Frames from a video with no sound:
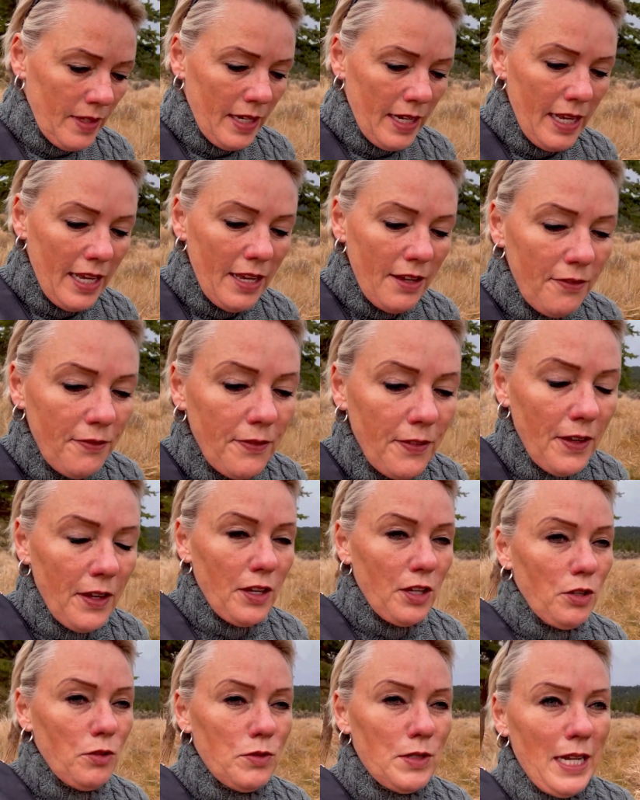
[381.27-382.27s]
If
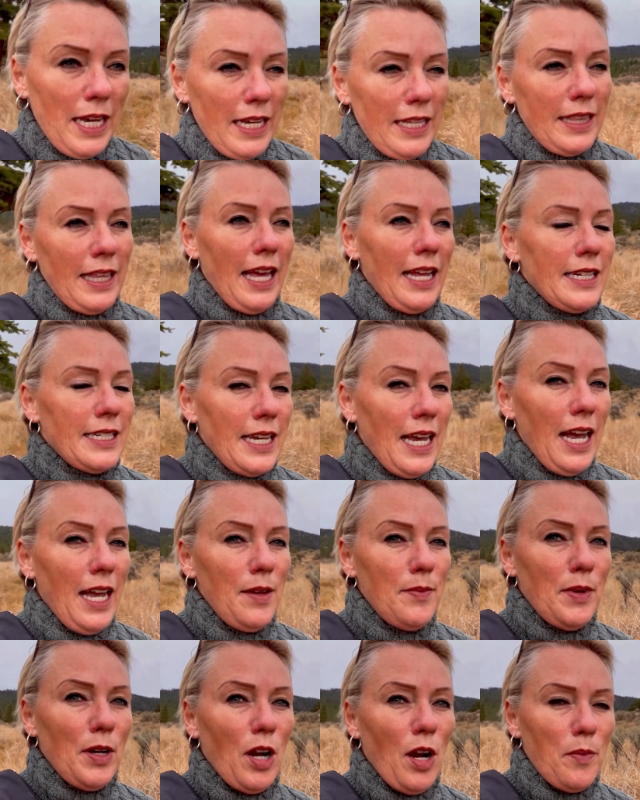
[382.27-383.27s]
you take that
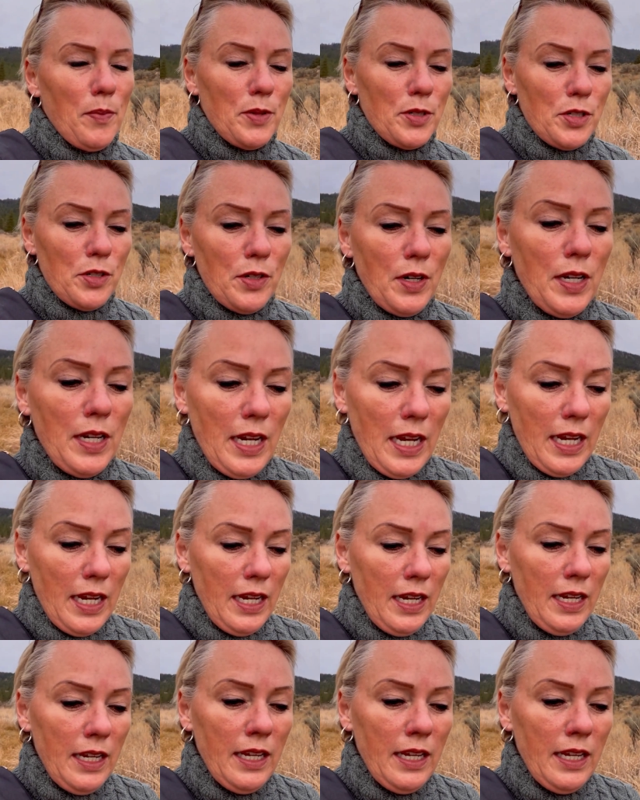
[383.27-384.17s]
time and opportunity